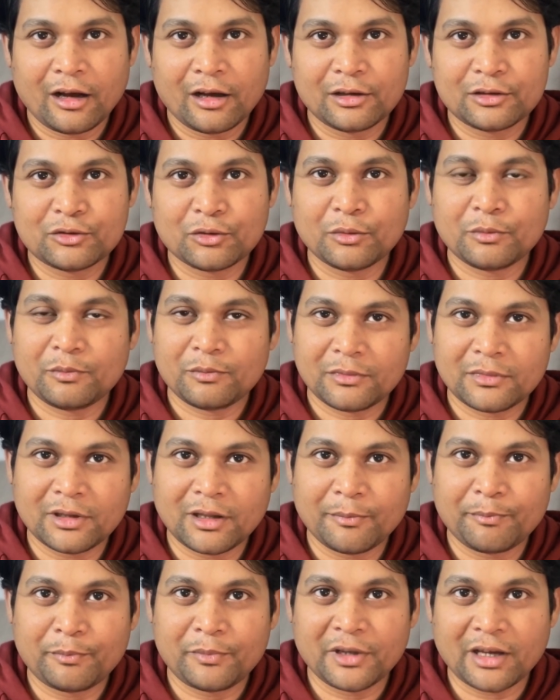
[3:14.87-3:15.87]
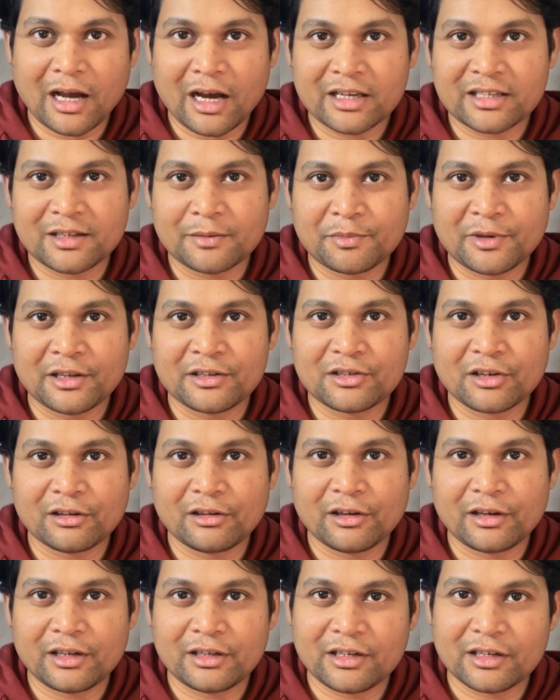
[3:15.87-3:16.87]
So the acceptance or
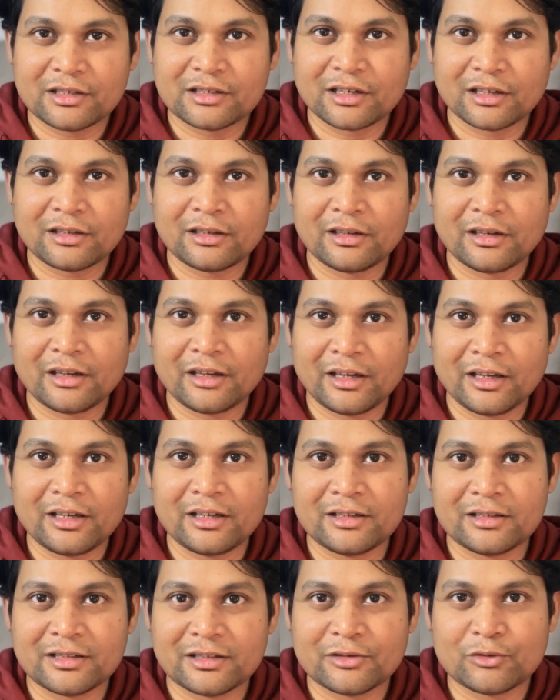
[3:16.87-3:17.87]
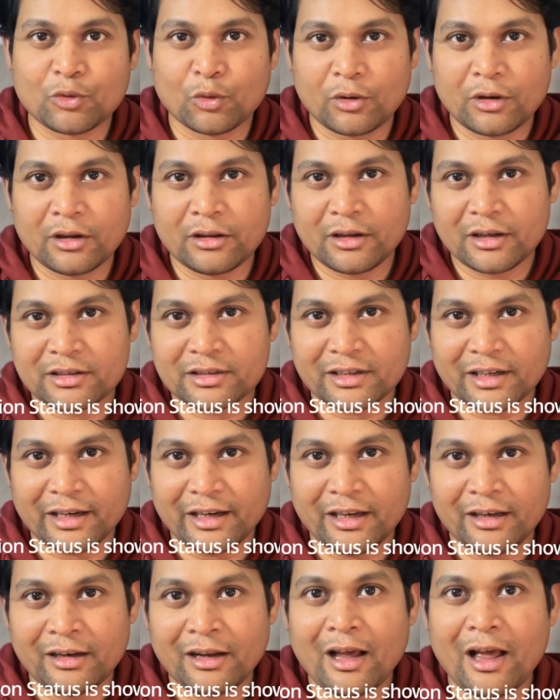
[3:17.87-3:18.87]
the rejection is shown on the
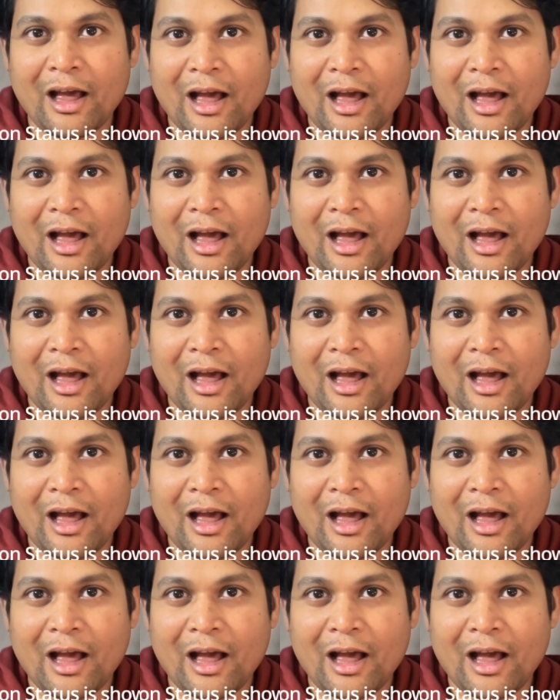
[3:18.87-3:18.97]
screen,